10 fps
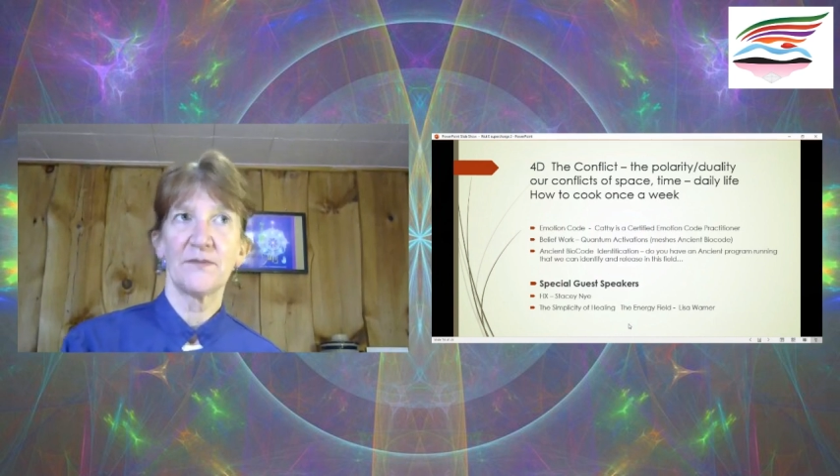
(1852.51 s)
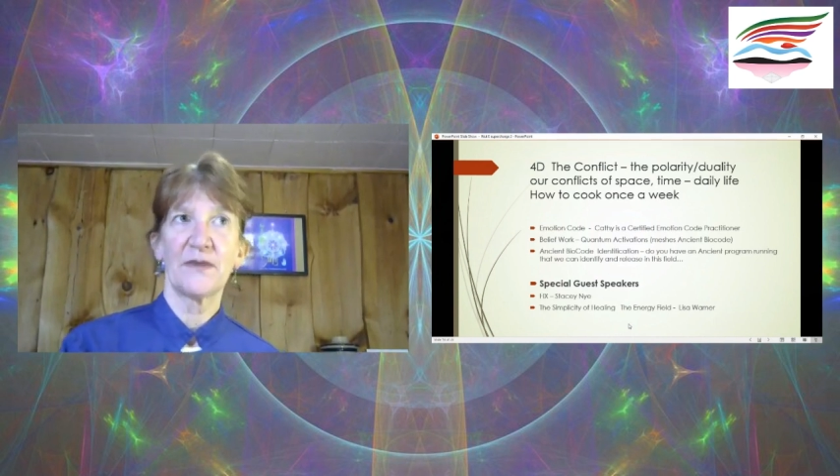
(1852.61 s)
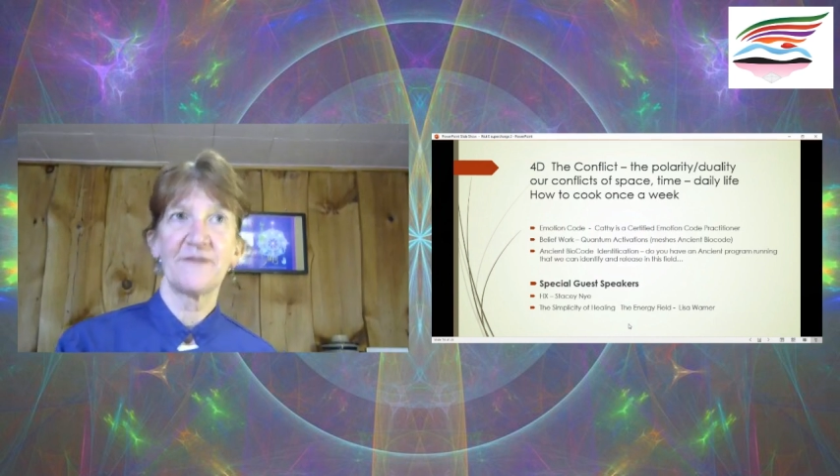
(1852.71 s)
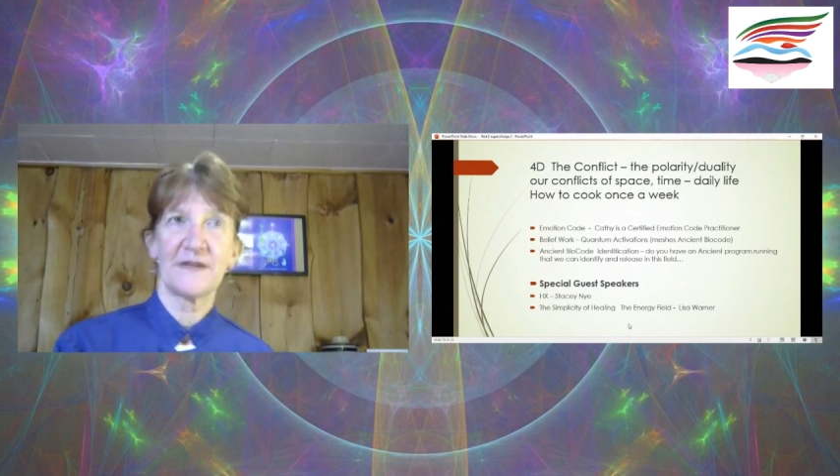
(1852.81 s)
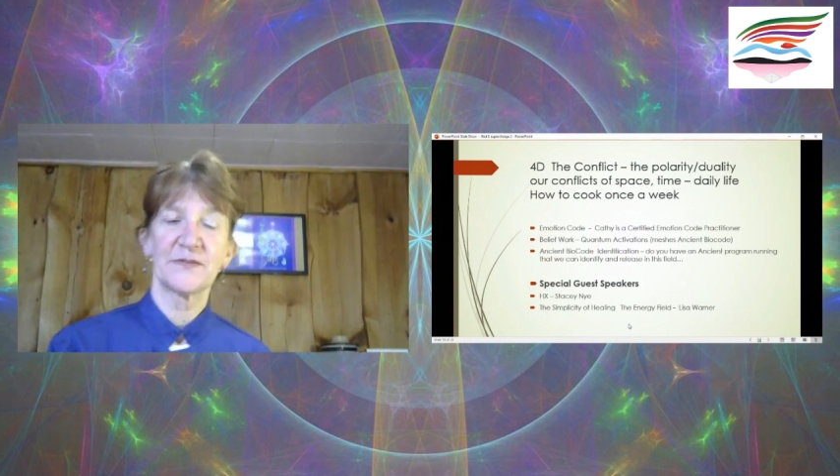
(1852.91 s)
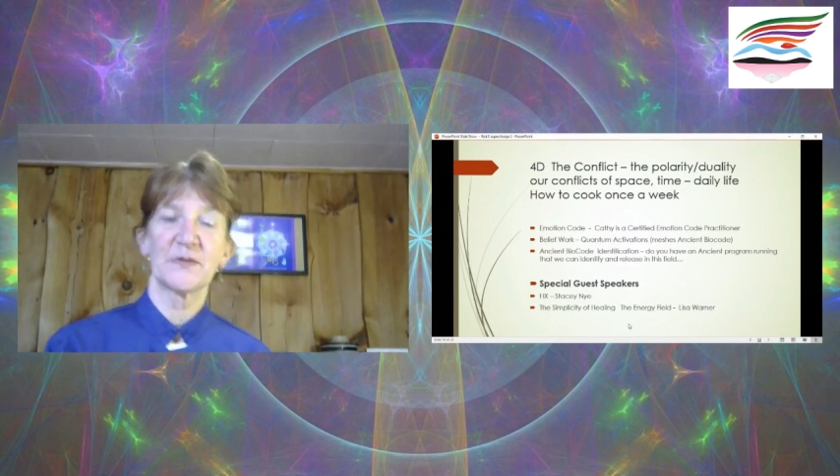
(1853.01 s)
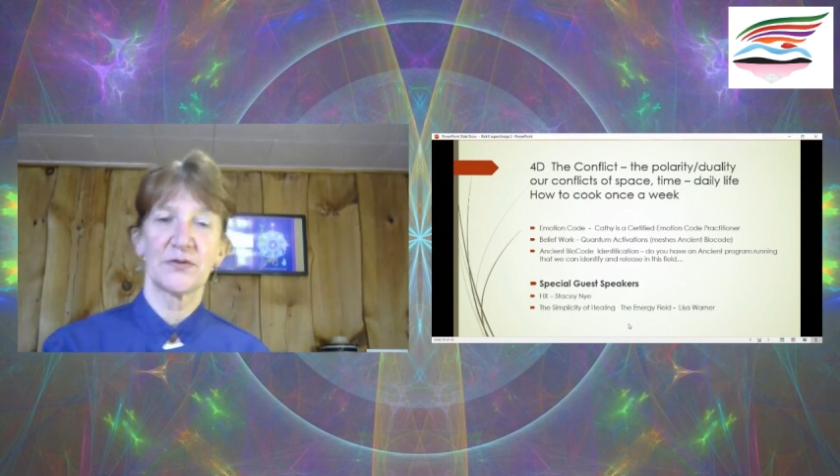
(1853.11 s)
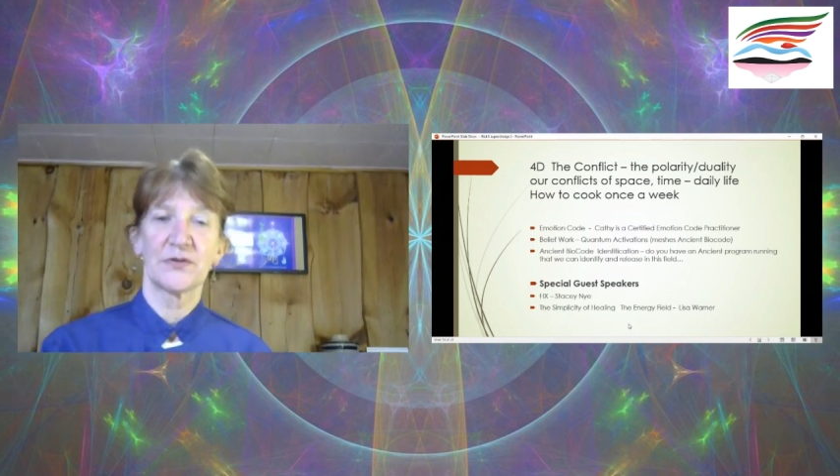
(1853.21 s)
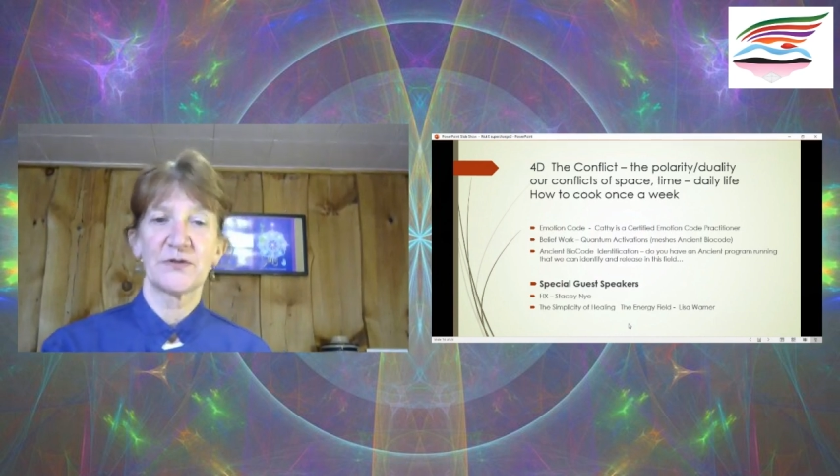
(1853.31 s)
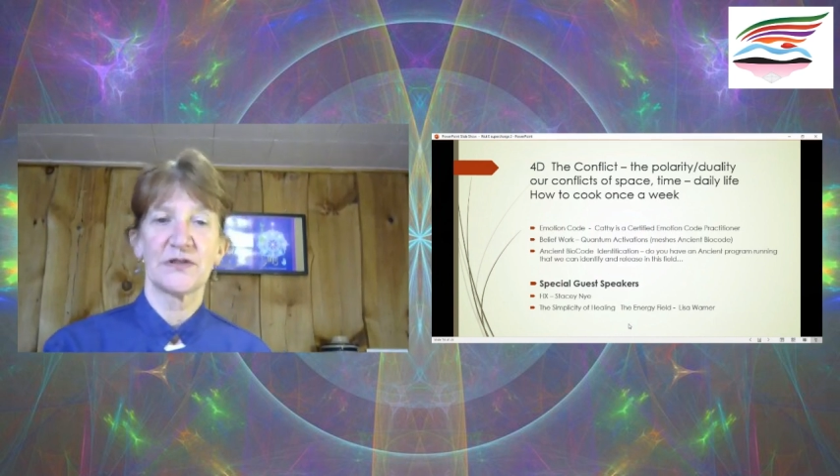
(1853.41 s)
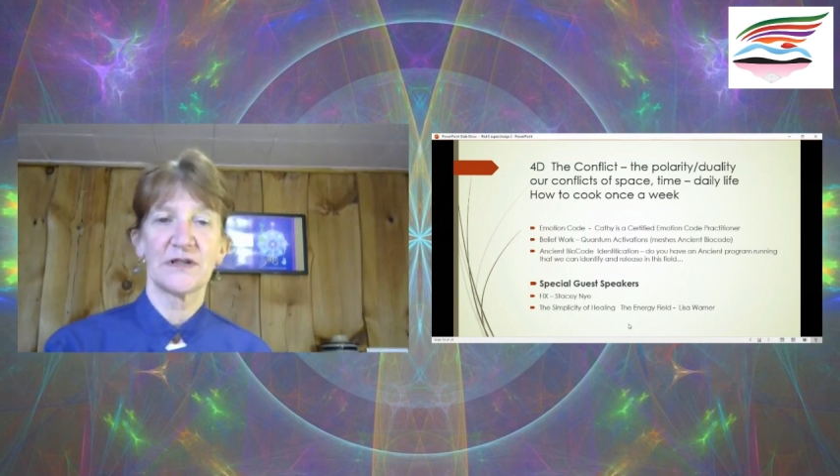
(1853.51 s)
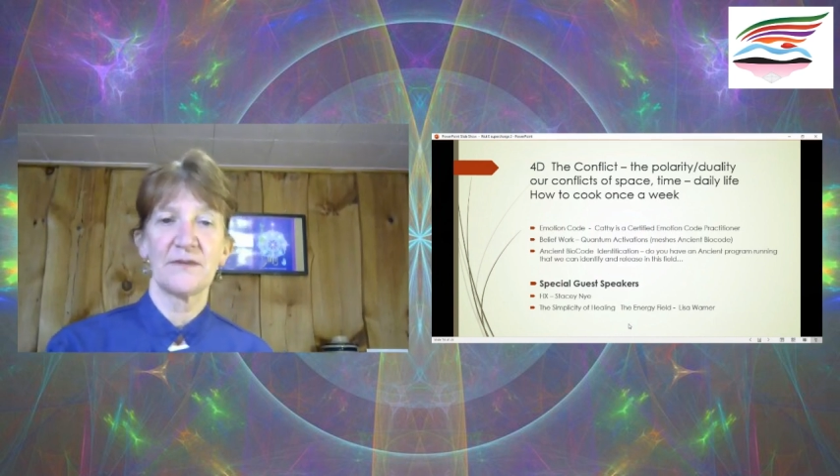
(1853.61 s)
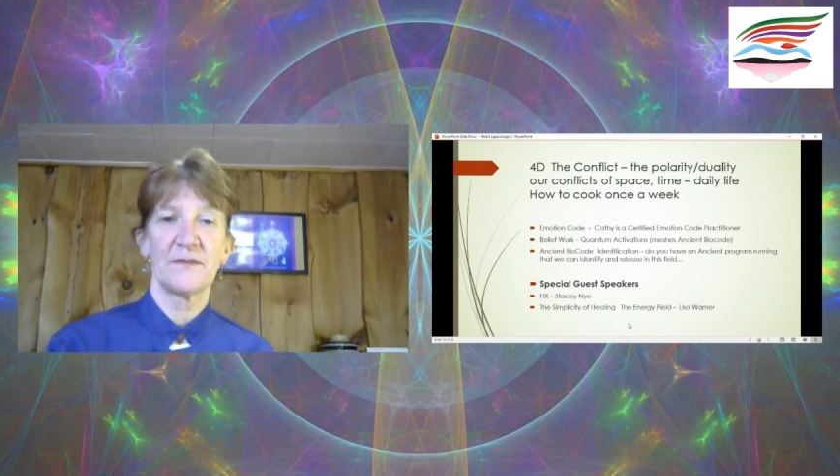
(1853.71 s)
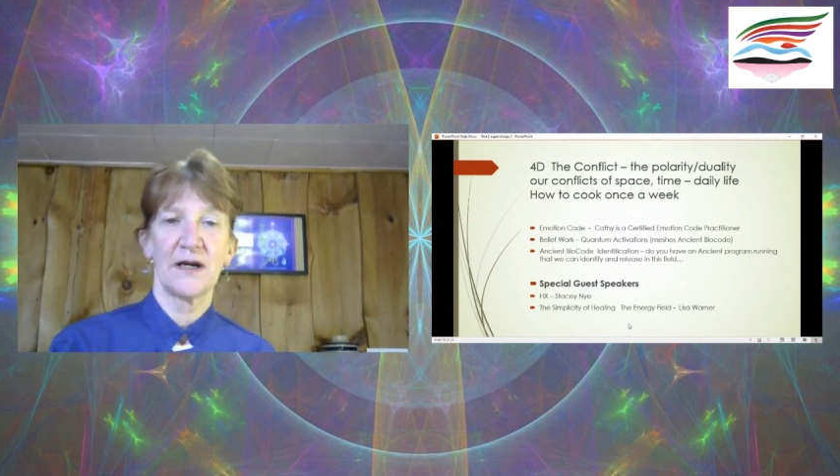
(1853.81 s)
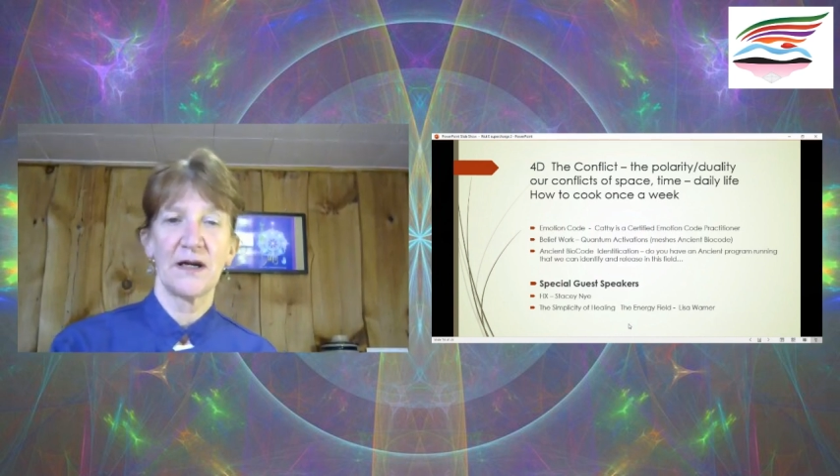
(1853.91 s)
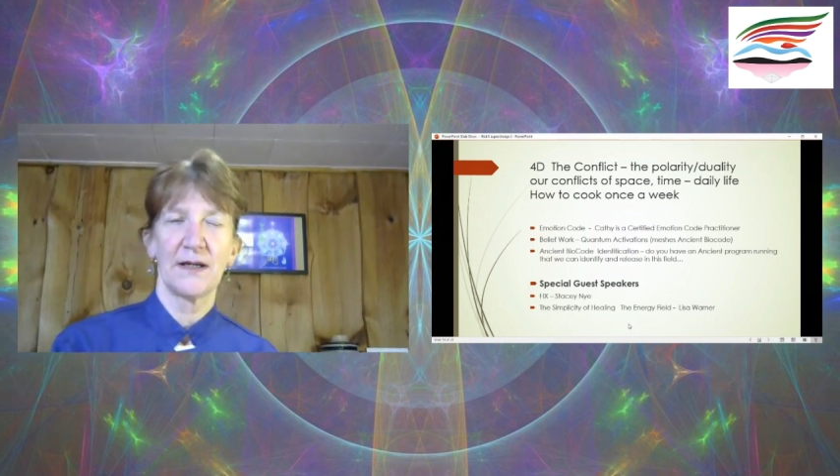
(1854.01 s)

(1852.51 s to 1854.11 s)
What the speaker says: Facebook group, she's on my